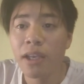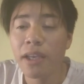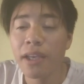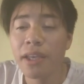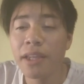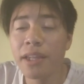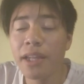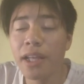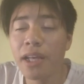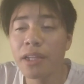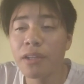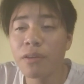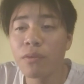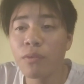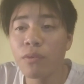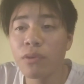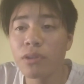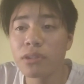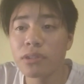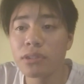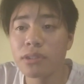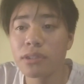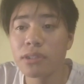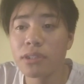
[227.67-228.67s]
In other
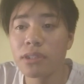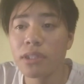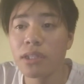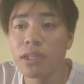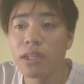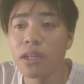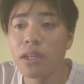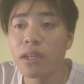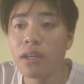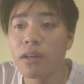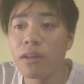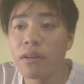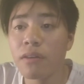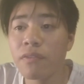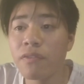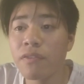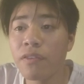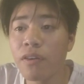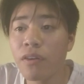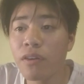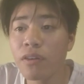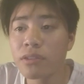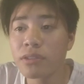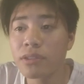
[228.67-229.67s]
words, a
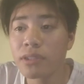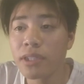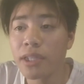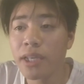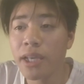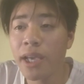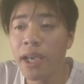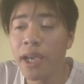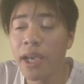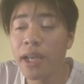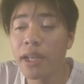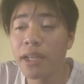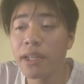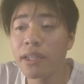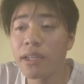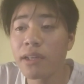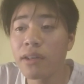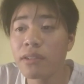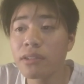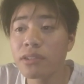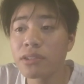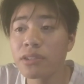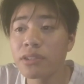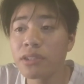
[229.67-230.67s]
force
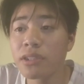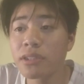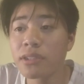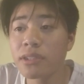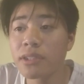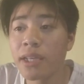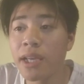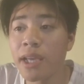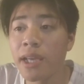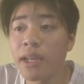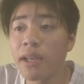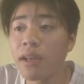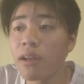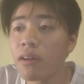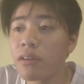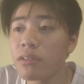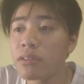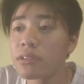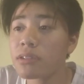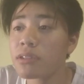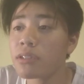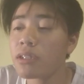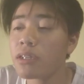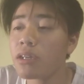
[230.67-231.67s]
cannot just get
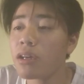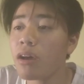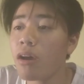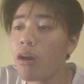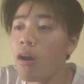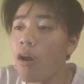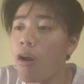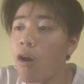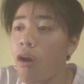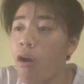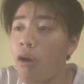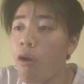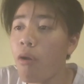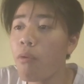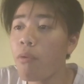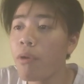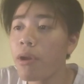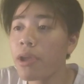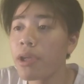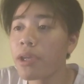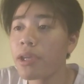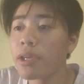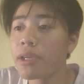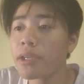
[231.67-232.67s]
lost
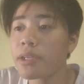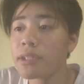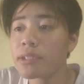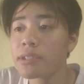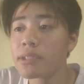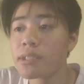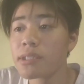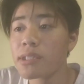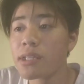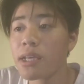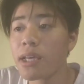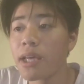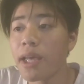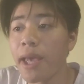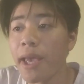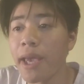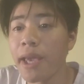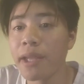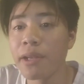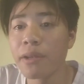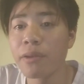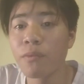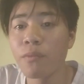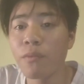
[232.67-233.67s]
always,
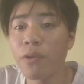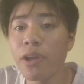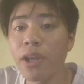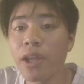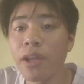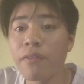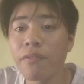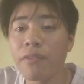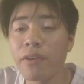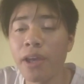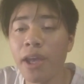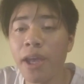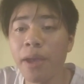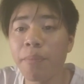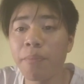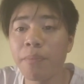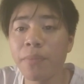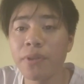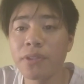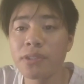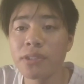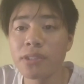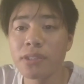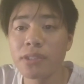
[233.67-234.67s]
and whatever
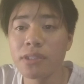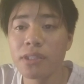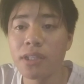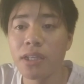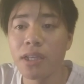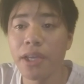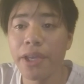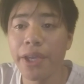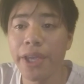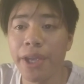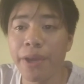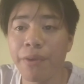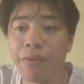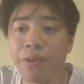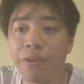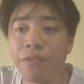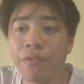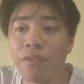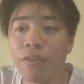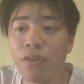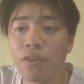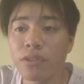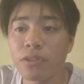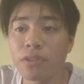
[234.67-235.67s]
happens, every
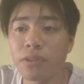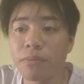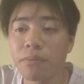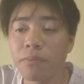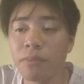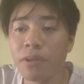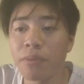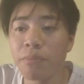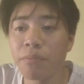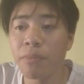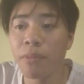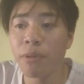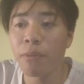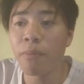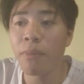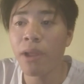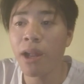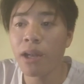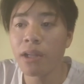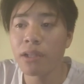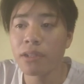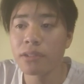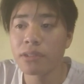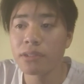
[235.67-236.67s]
force must be
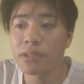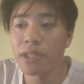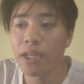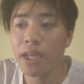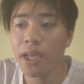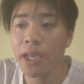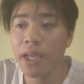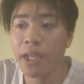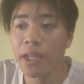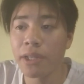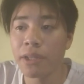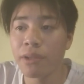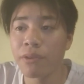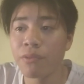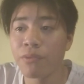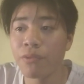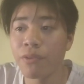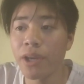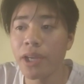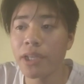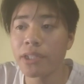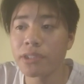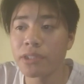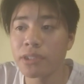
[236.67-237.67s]
balanced and
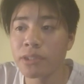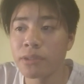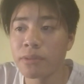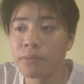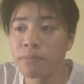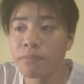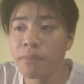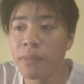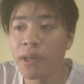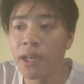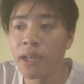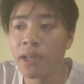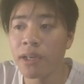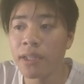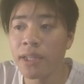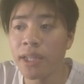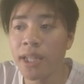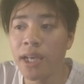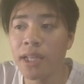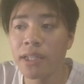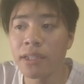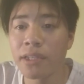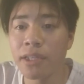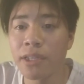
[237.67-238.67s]
reacted by
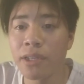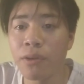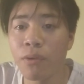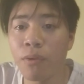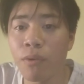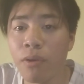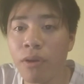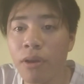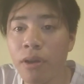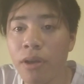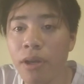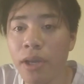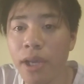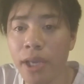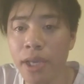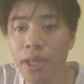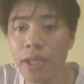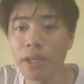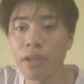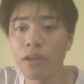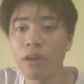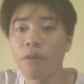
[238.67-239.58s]
another equal and